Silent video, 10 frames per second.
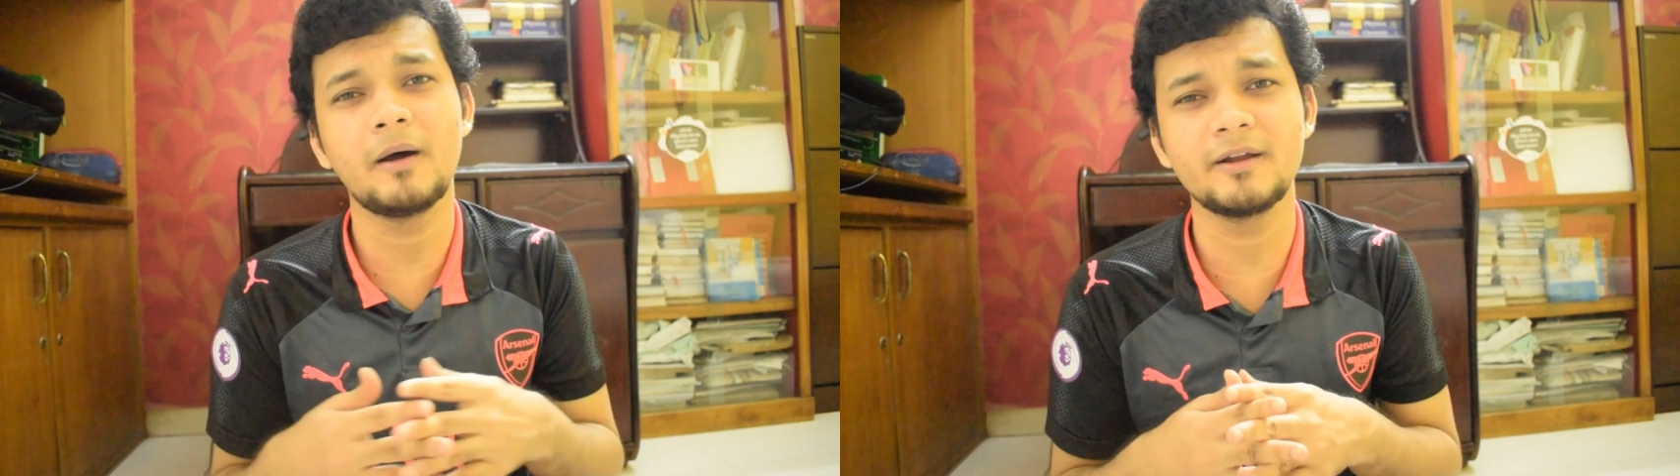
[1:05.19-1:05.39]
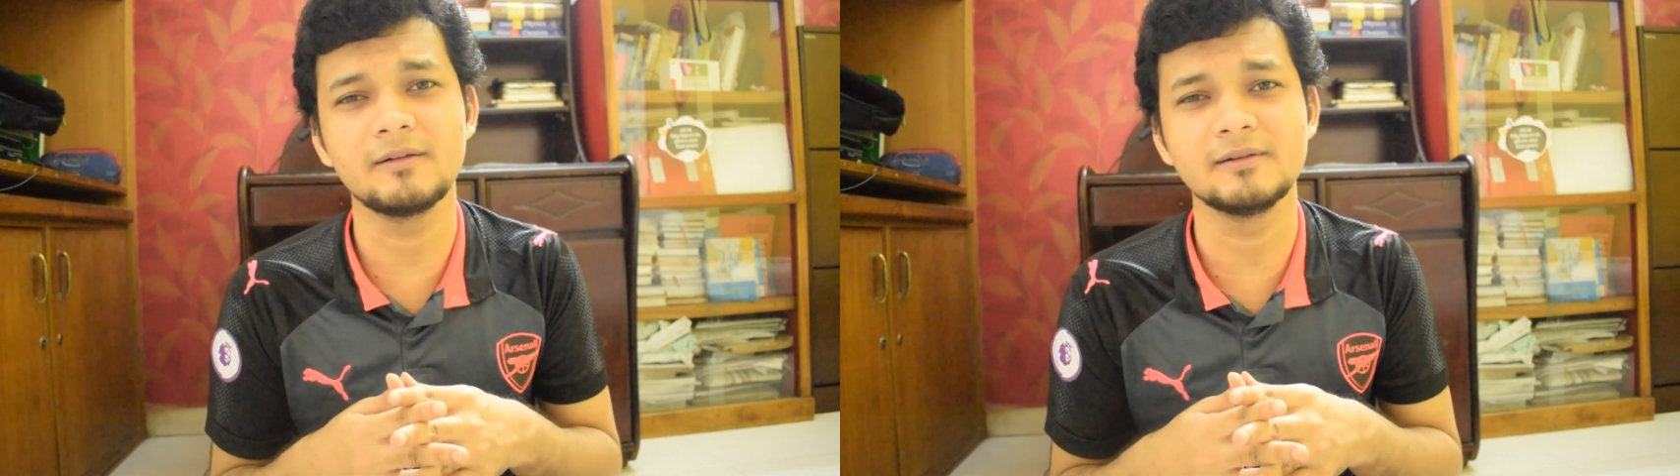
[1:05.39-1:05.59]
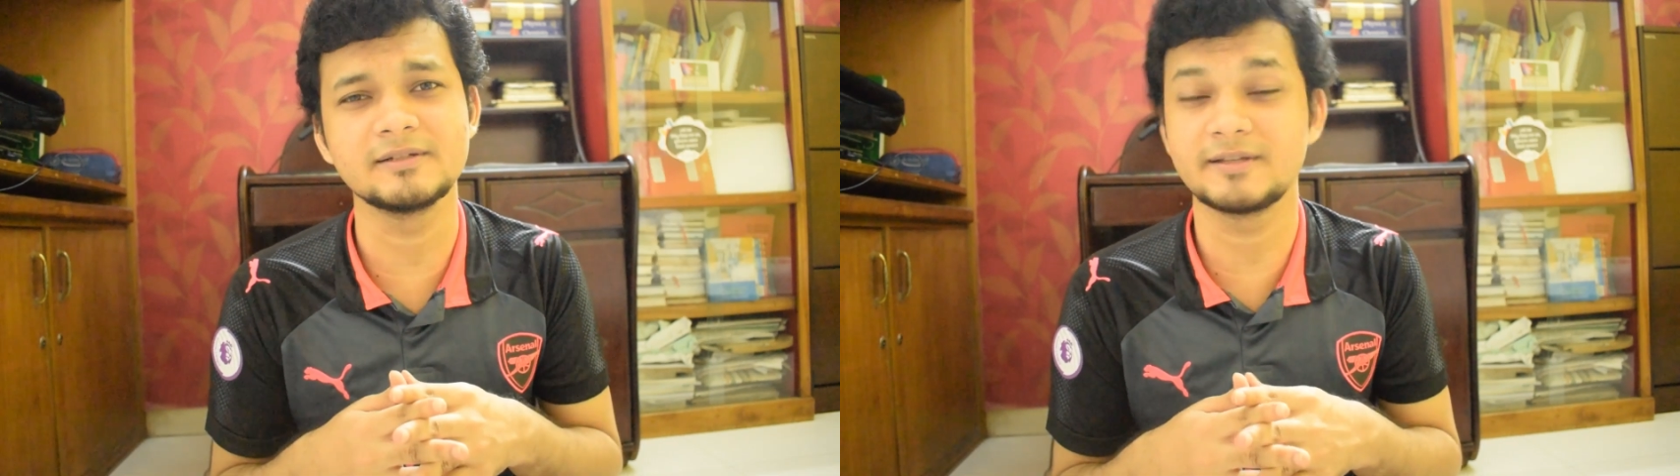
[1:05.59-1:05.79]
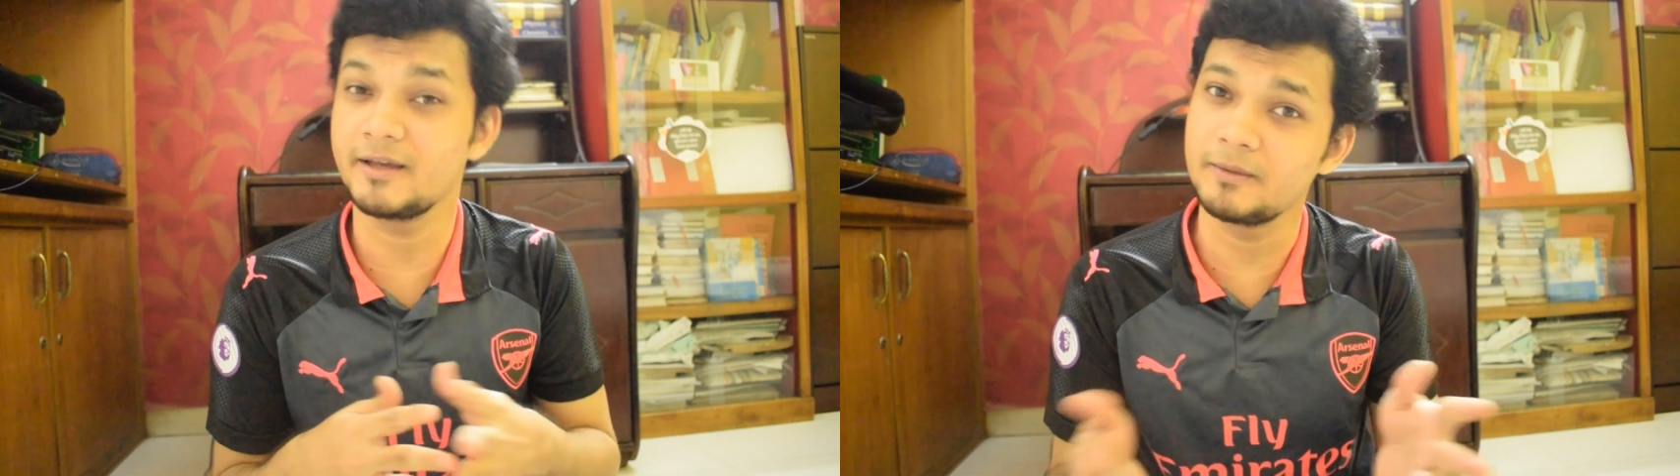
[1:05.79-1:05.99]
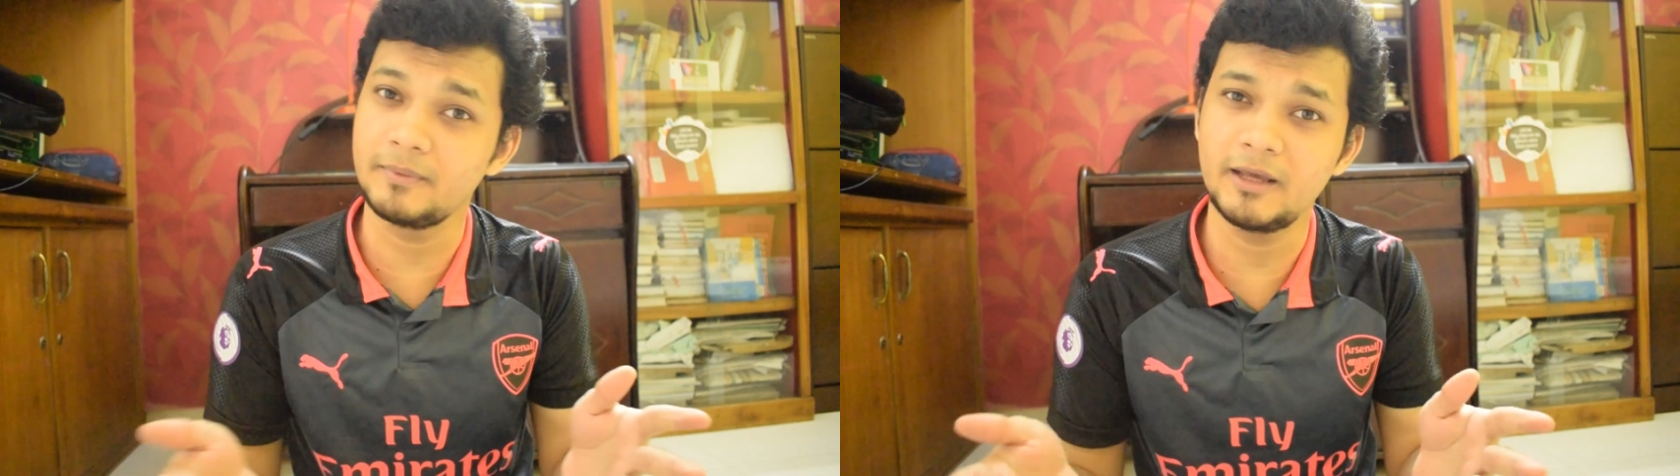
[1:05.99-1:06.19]
particles
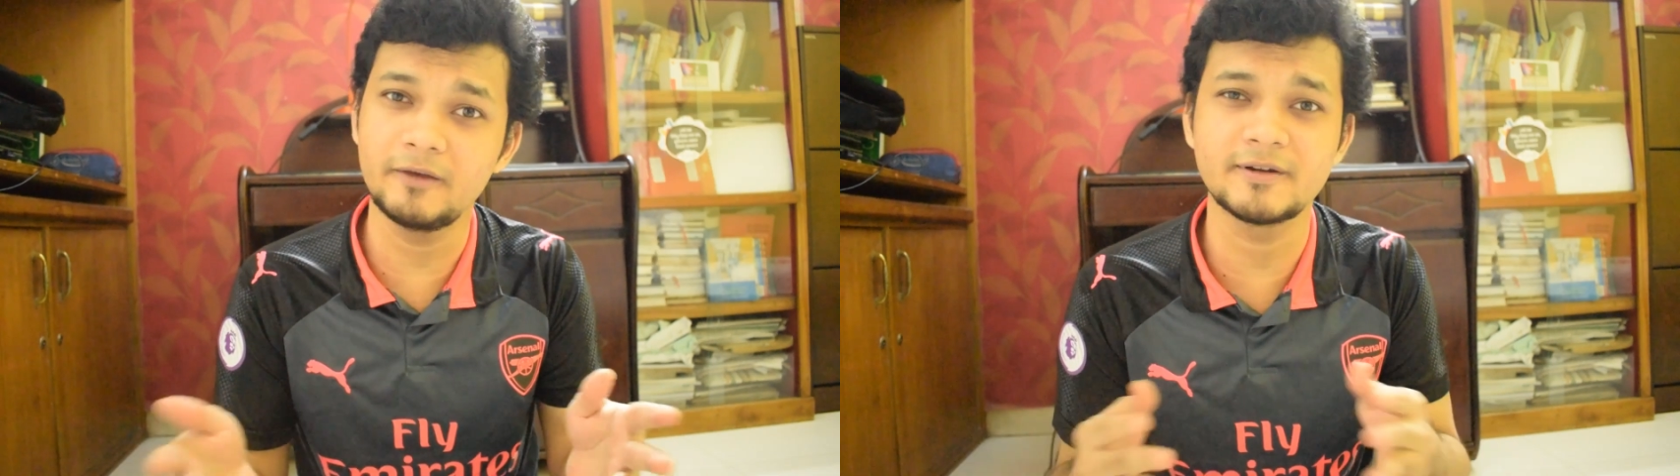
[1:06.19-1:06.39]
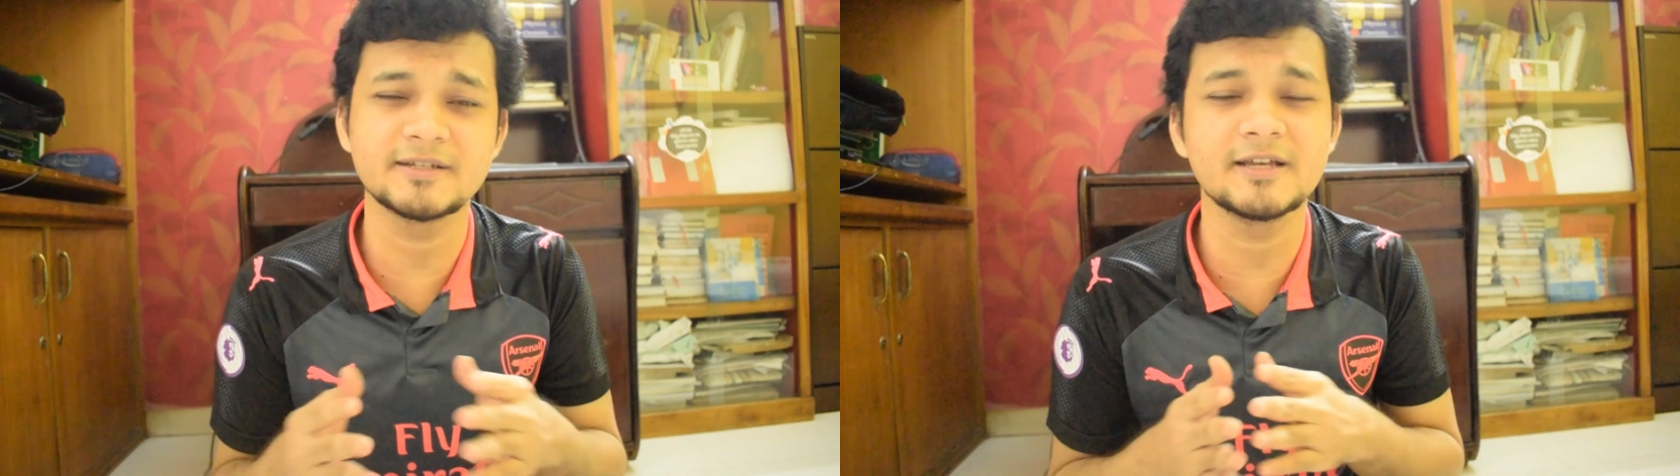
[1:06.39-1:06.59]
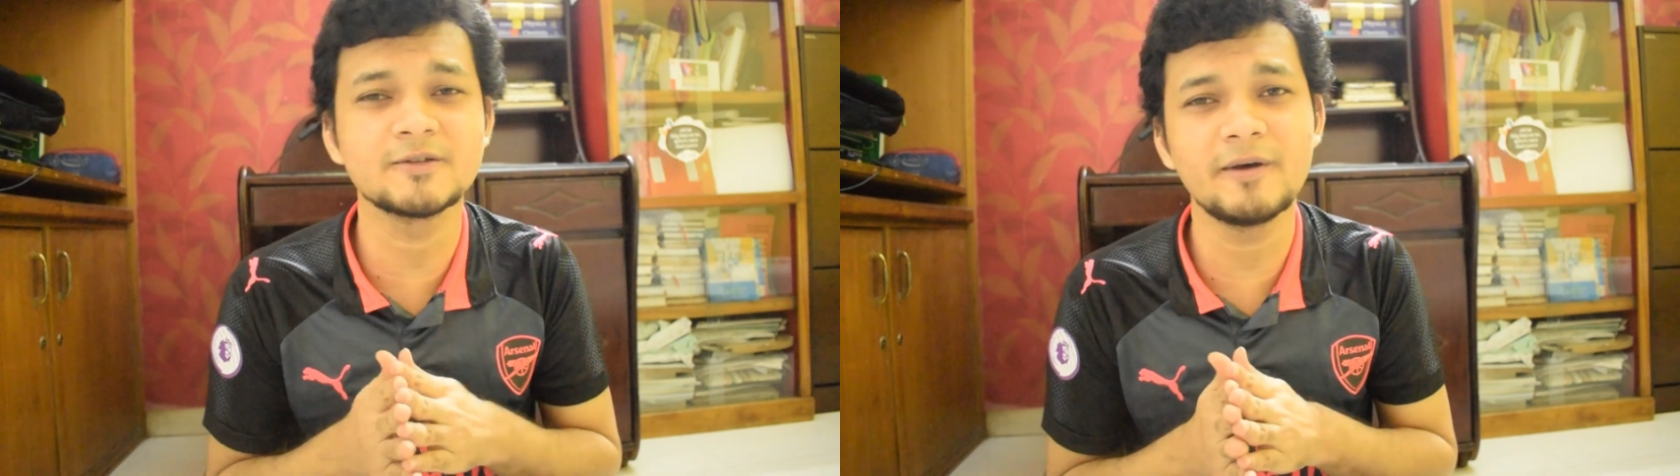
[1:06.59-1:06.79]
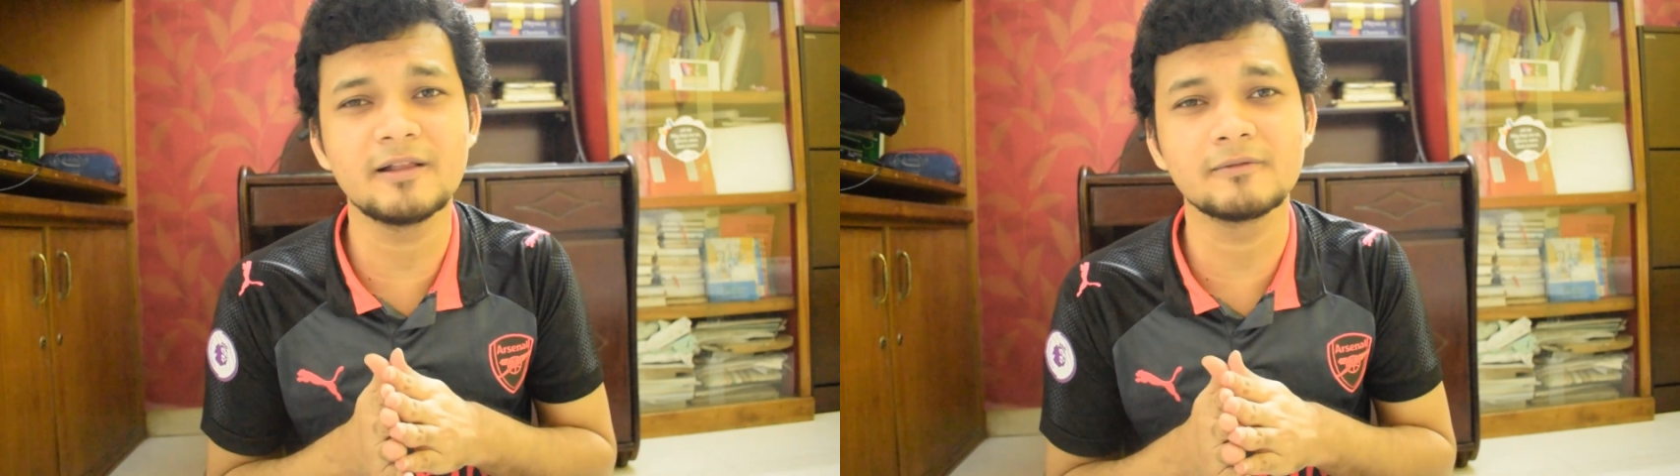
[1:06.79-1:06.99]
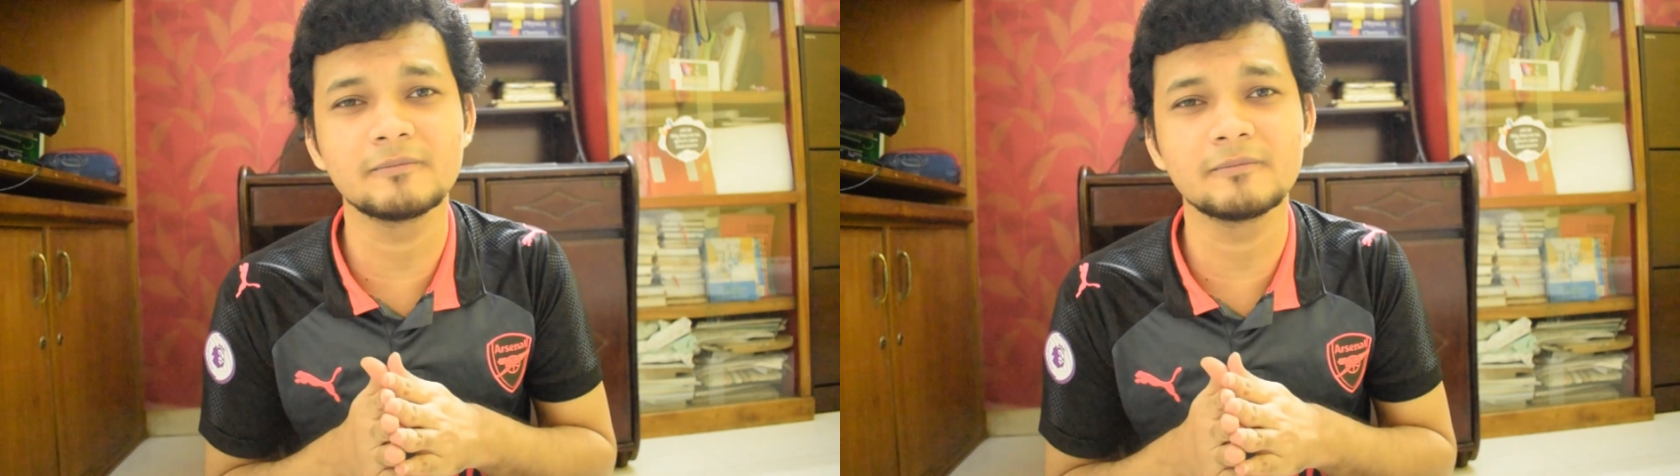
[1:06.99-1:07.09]
and the behaviors as well.